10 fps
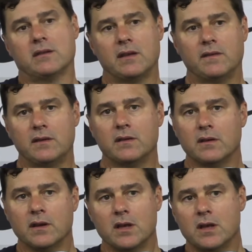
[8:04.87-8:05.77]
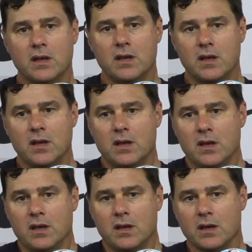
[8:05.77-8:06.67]
I think
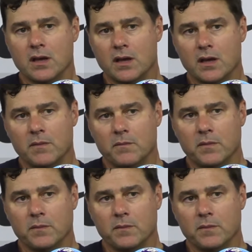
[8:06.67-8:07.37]
uh,